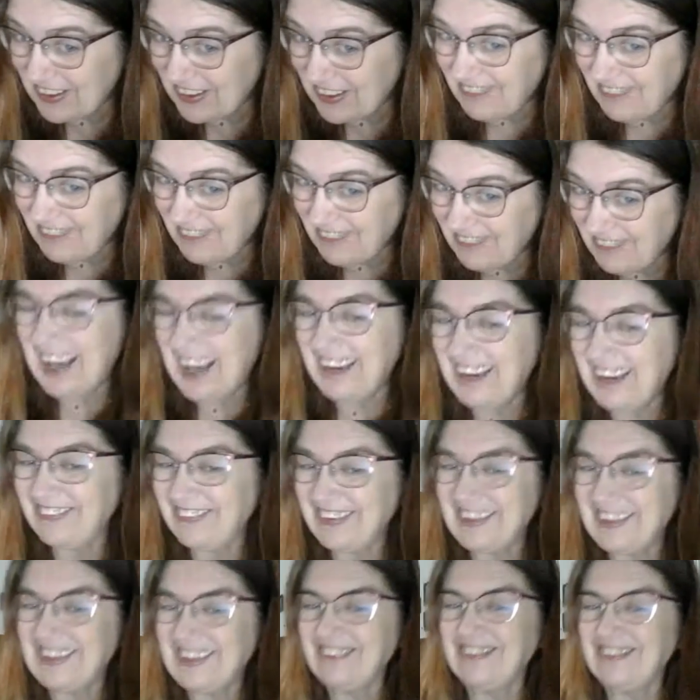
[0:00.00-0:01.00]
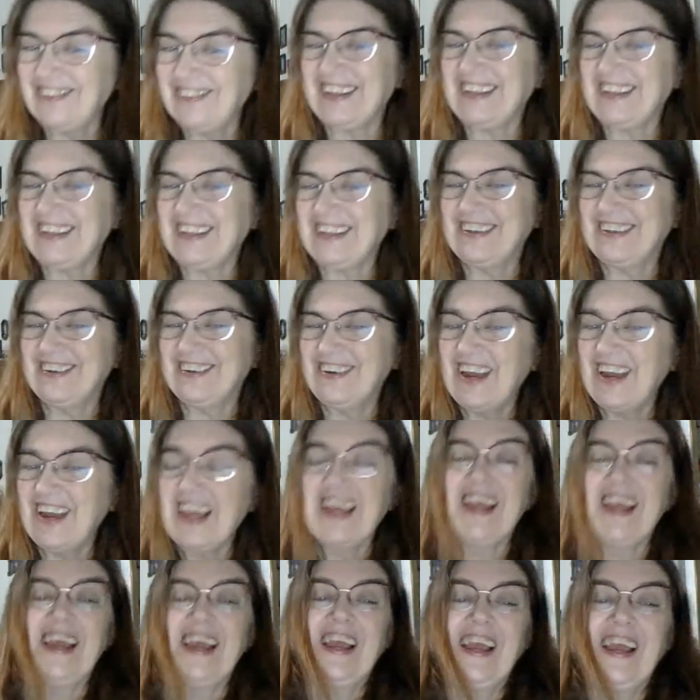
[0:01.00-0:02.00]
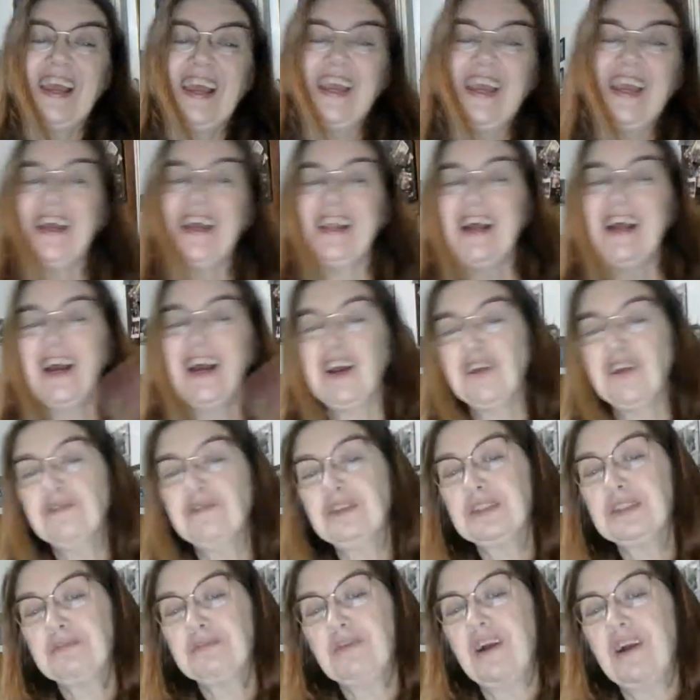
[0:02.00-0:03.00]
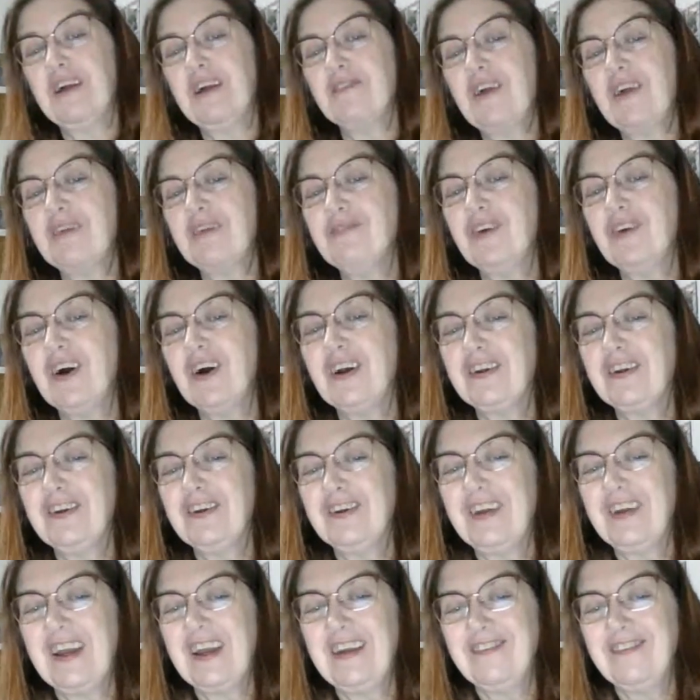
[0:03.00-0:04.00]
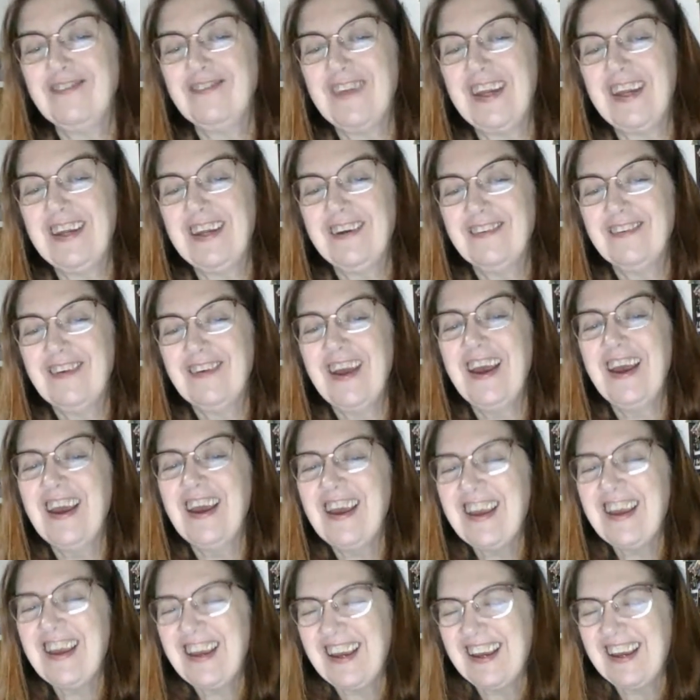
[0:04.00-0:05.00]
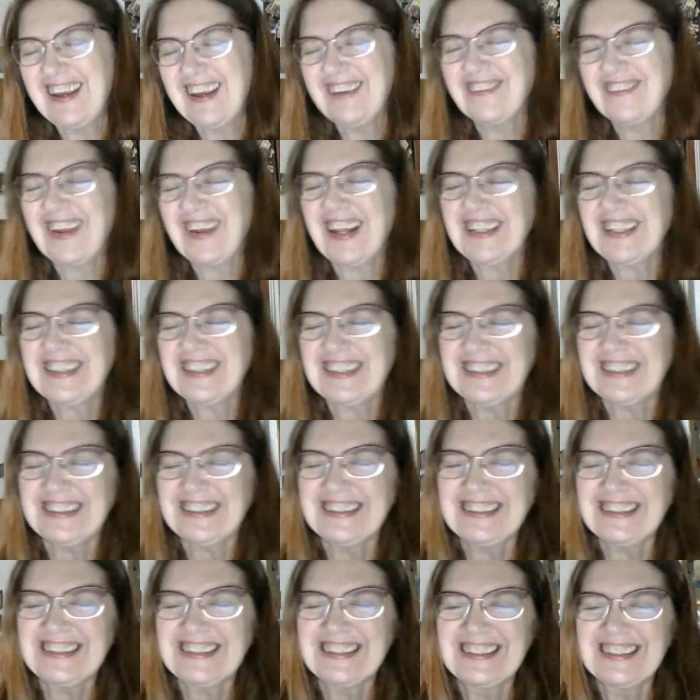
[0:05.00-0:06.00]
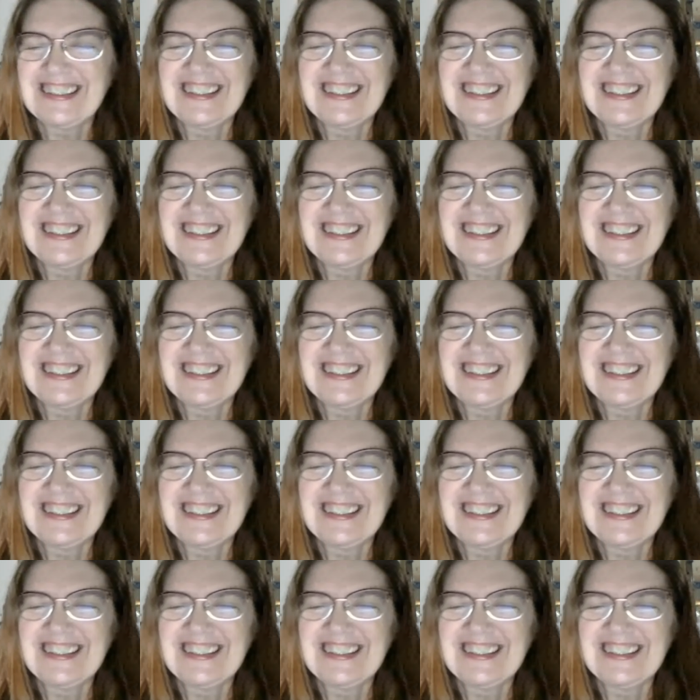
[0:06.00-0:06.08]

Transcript: I mean, I really, really do. And I almost brought my mug you gave me, but I didn't.